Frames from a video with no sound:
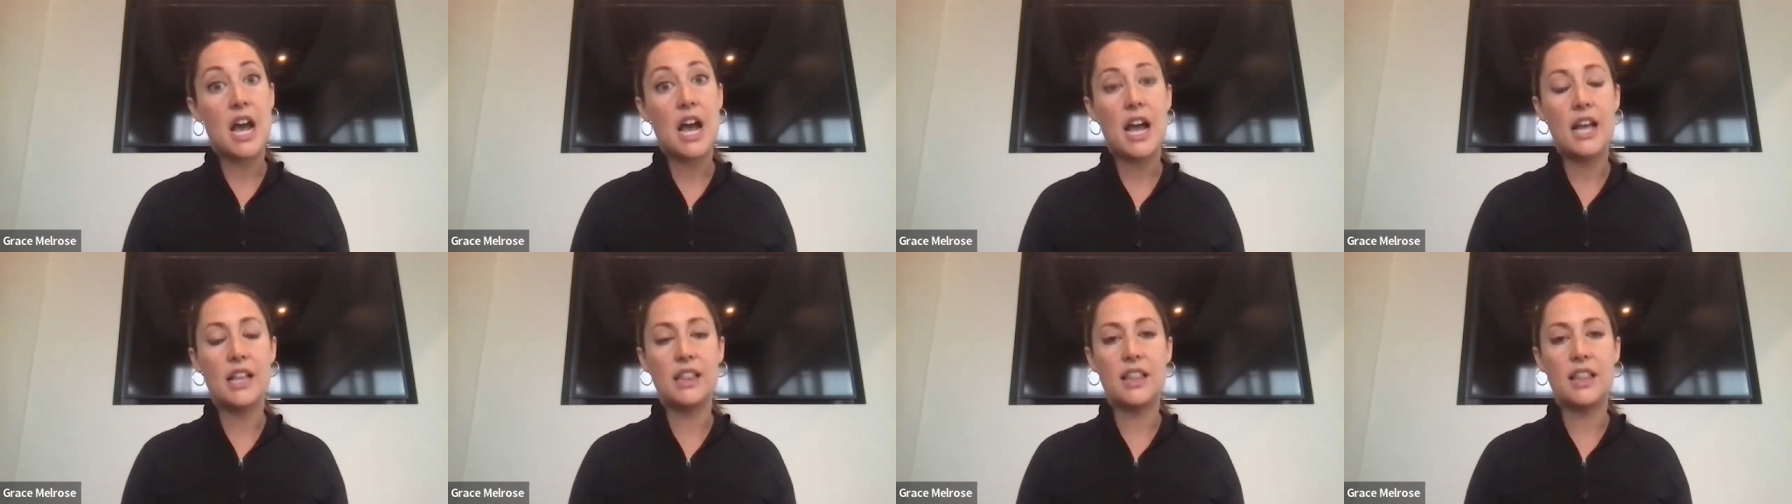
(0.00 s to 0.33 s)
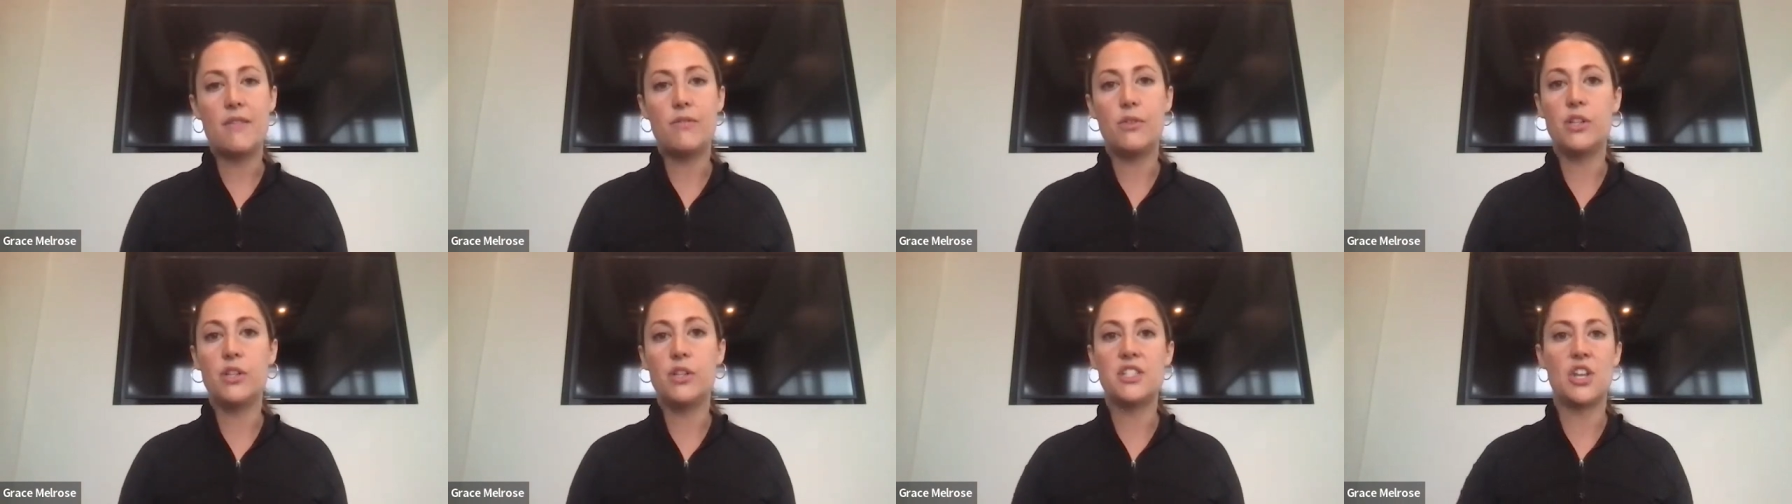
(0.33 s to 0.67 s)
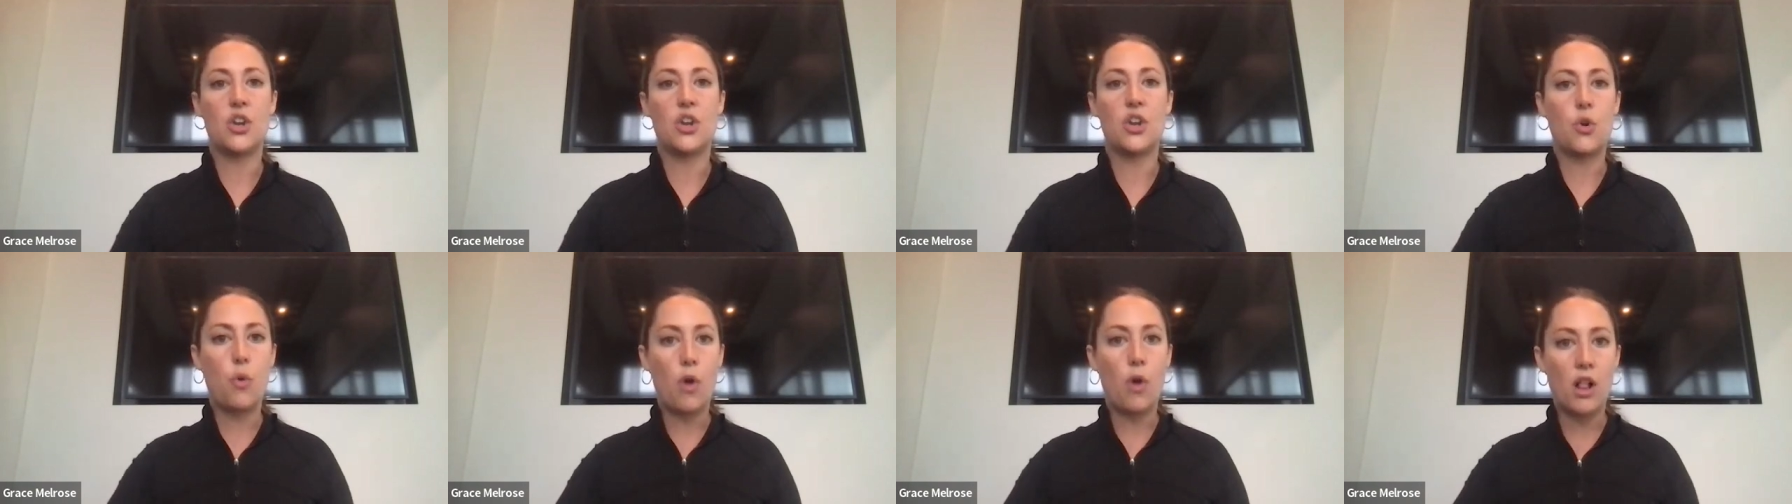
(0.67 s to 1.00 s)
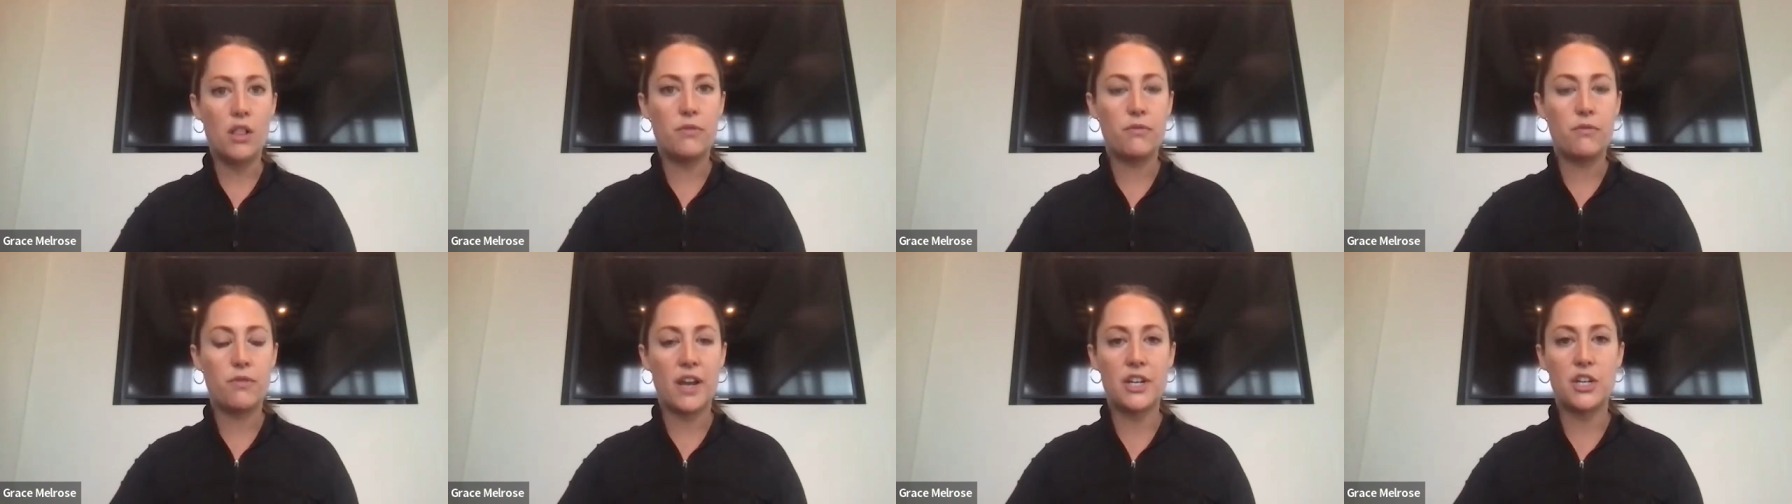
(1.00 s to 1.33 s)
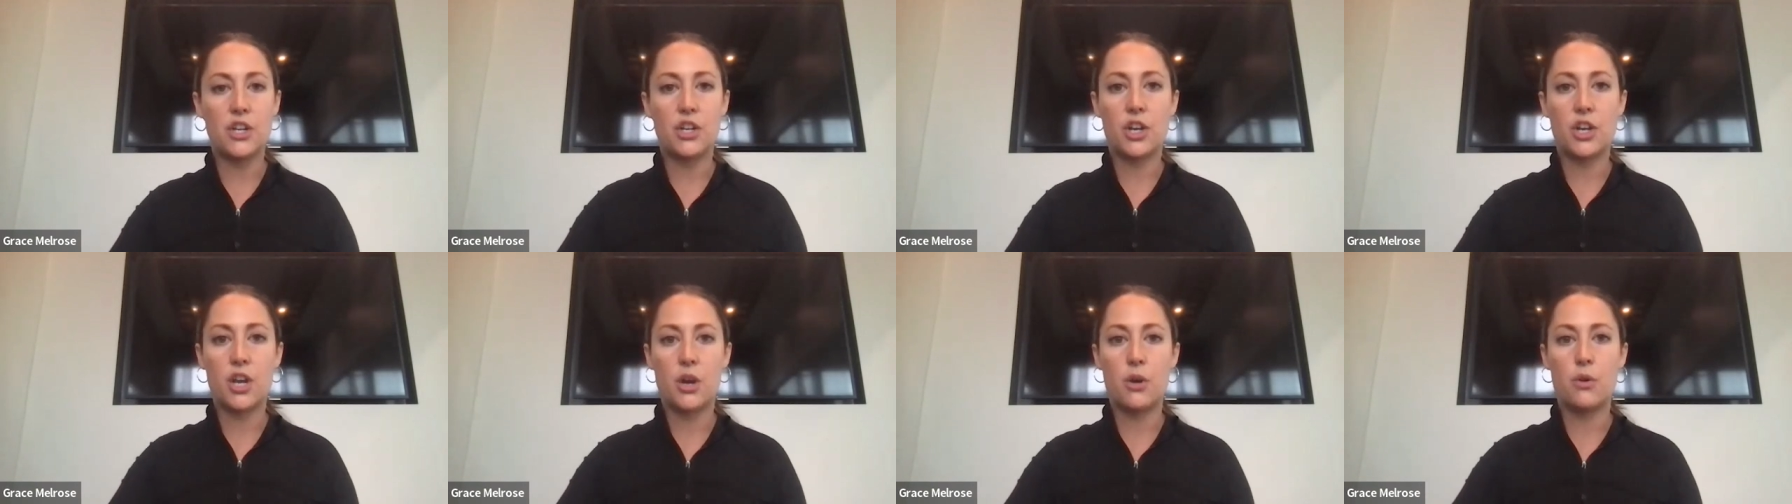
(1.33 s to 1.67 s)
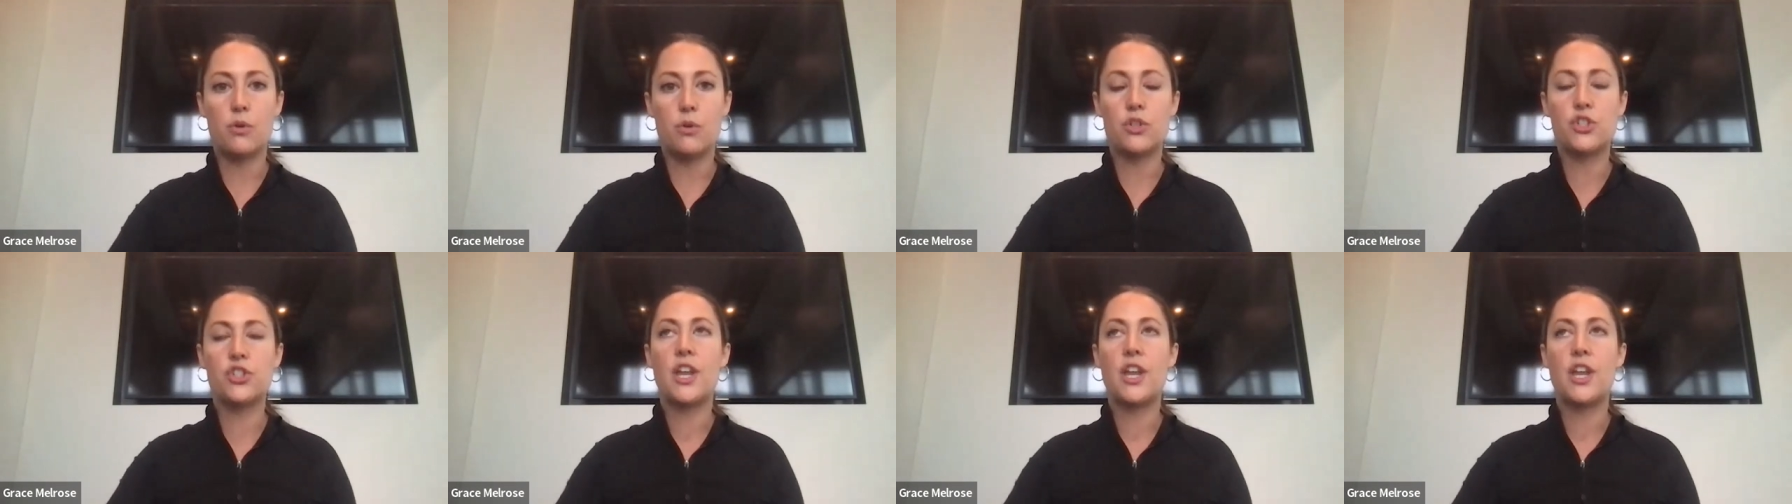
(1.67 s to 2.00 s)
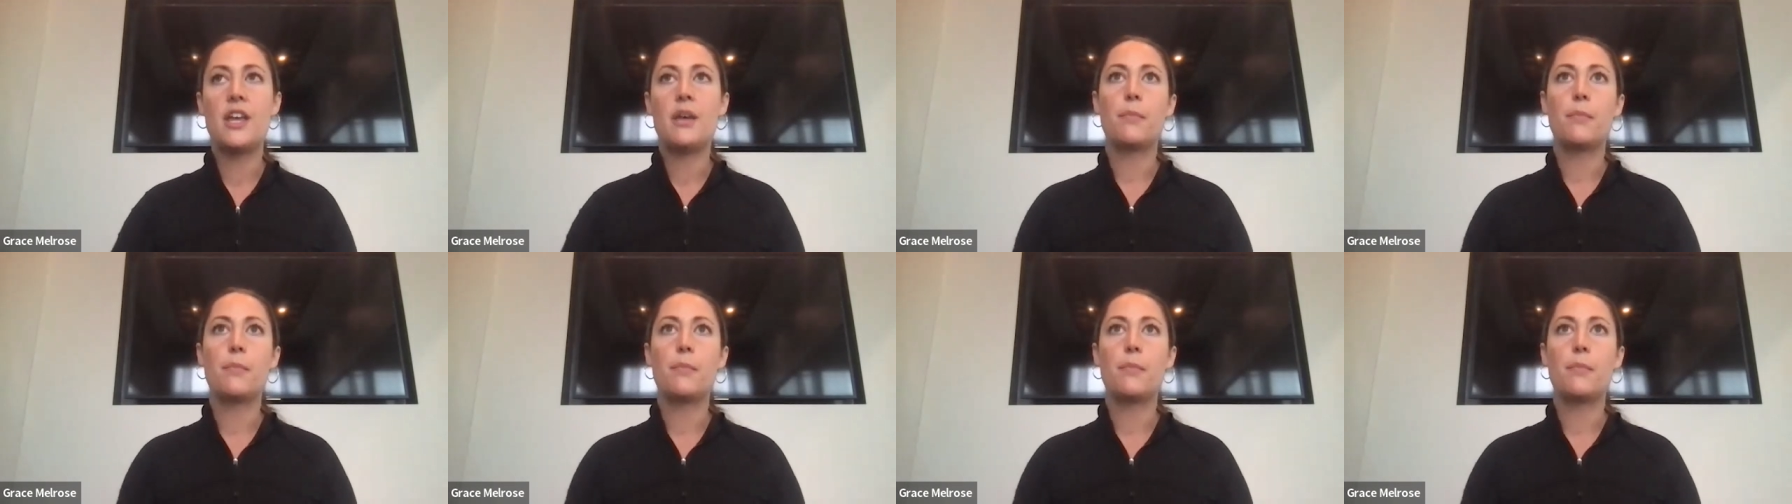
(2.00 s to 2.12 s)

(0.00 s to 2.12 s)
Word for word: high level isn't qualified to coach,